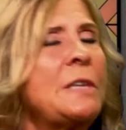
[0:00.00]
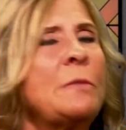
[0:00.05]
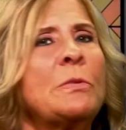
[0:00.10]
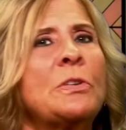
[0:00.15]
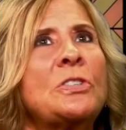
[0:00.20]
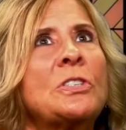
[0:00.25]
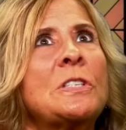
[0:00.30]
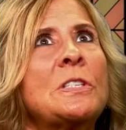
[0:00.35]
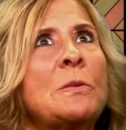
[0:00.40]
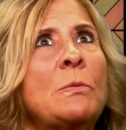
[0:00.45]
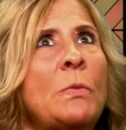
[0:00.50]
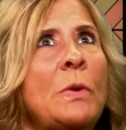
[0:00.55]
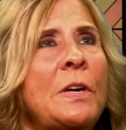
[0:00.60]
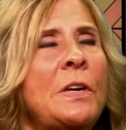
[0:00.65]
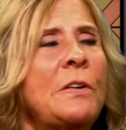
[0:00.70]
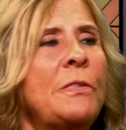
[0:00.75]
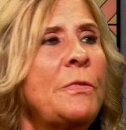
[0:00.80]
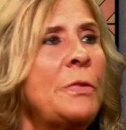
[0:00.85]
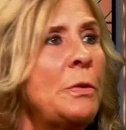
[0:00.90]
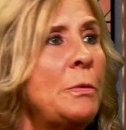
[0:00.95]
which is a
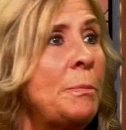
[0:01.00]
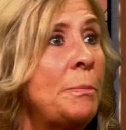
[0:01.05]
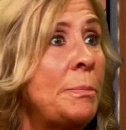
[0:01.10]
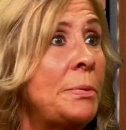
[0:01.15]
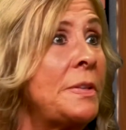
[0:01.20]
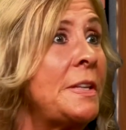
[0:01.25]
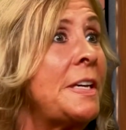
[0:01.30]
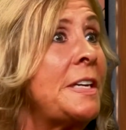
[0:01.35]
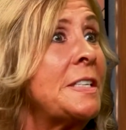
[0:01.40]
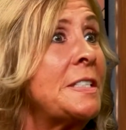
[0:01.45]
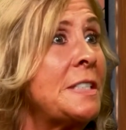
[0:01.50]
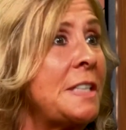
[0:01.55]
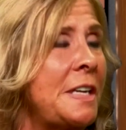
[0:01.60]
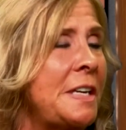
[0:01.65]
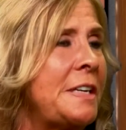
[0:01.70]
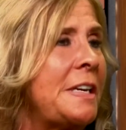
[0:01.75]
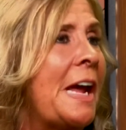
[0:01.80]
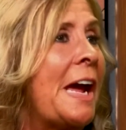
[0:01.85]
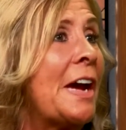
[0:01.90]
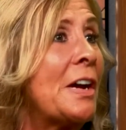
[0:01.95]
wonderful place
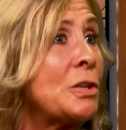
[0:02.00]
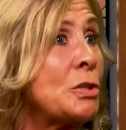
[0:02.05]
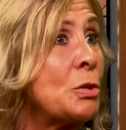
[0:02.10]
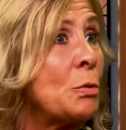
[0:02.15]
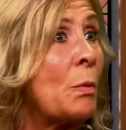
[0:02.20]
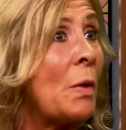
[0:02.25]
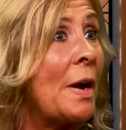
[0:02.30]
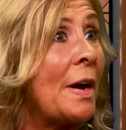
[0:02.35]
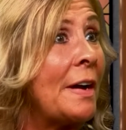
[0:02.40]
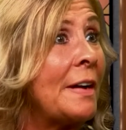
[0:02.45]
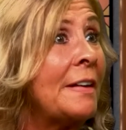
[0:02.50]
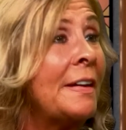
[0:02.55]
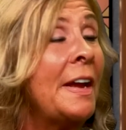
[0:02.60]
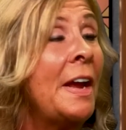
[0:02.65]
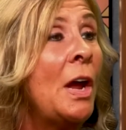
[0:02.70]
in Nashua,